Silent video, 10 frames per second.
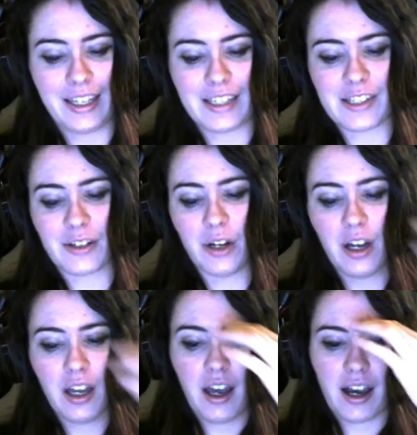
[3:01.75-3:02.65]
And so
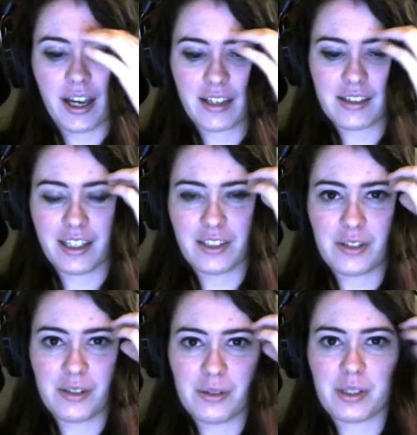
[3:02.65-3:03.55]
I had to
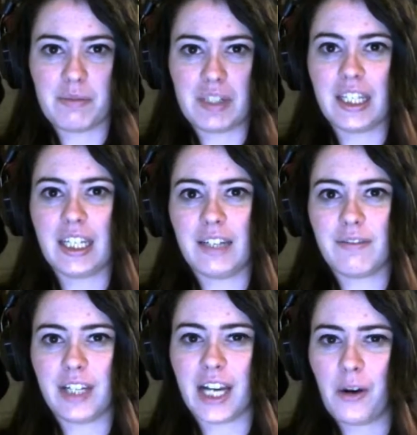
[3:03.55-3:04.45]
like do some digging to
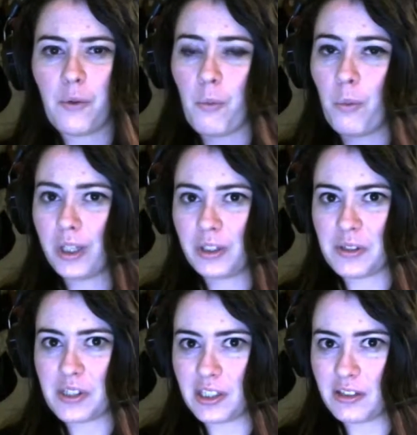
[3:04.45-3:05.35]
figure out what
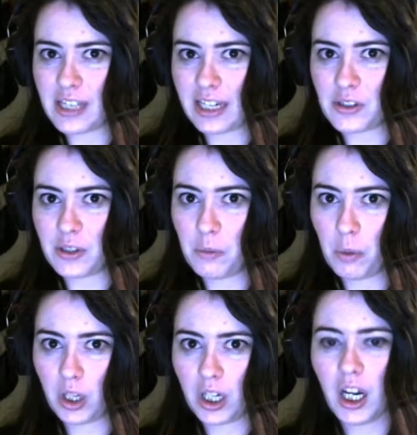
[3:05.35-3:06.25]
those skills actually
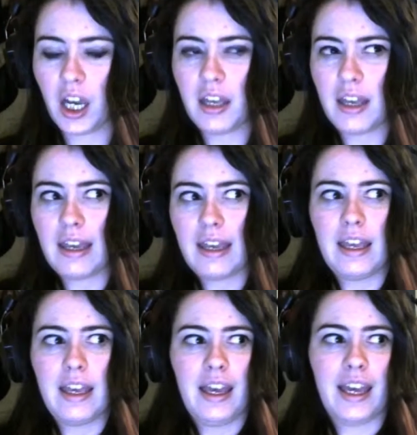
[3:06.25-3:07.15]
were,
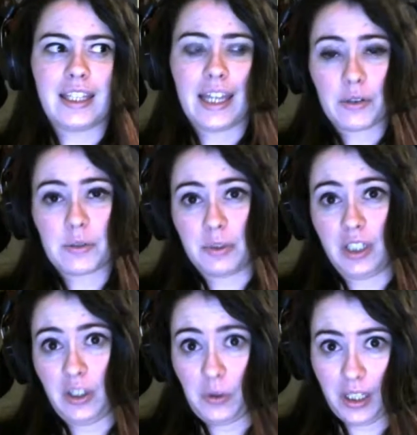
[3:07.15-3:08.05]
and that was
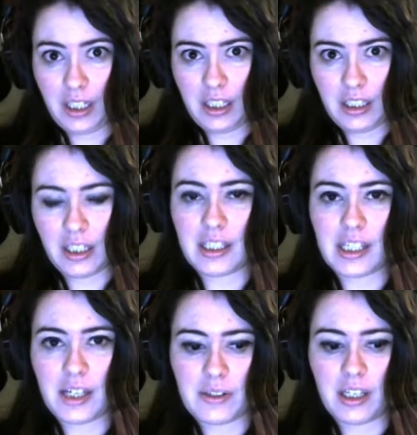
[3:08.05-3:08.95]
really annoying
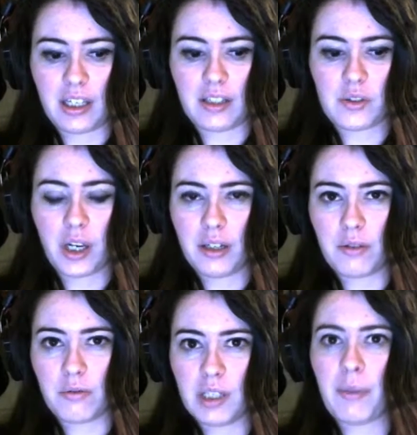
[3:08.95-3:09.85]
because I was like trying to
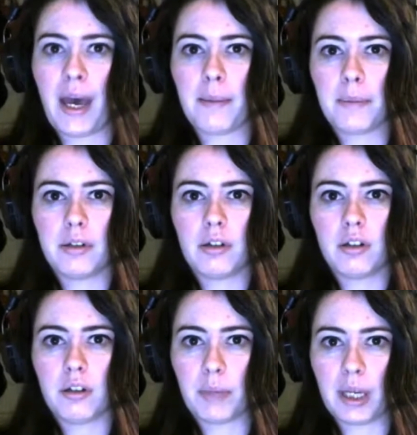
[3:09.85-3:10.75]
remap
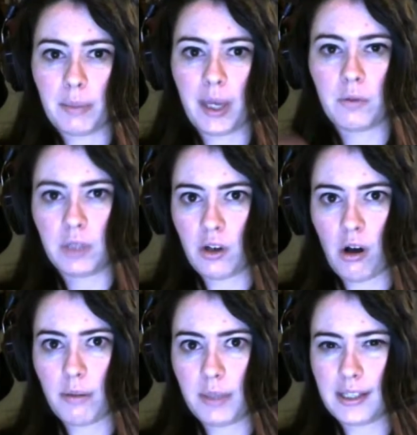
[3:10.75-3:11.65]
my pet
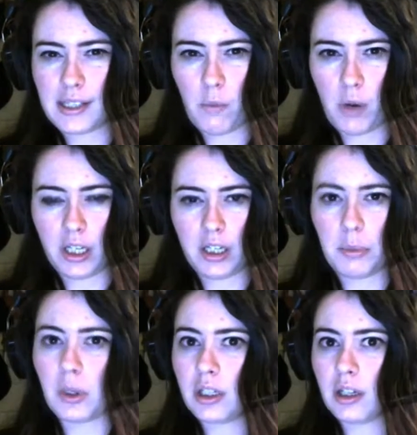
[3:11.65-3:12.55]
recall because I wanted to
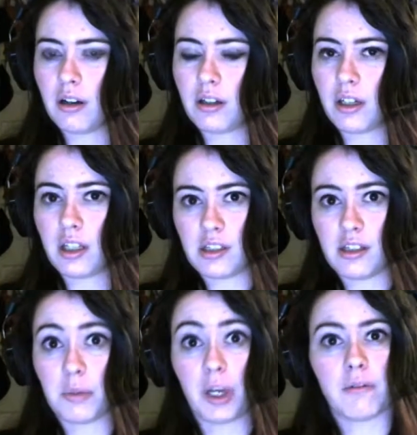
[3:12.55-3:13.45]
put it on an
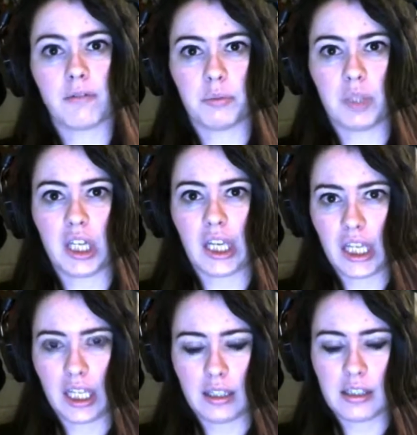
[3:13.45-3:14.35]
easier button for me to
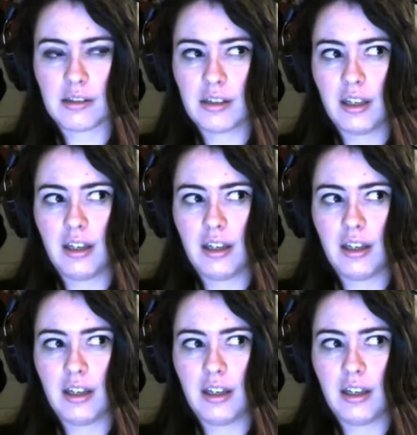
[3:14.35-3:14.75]
hit,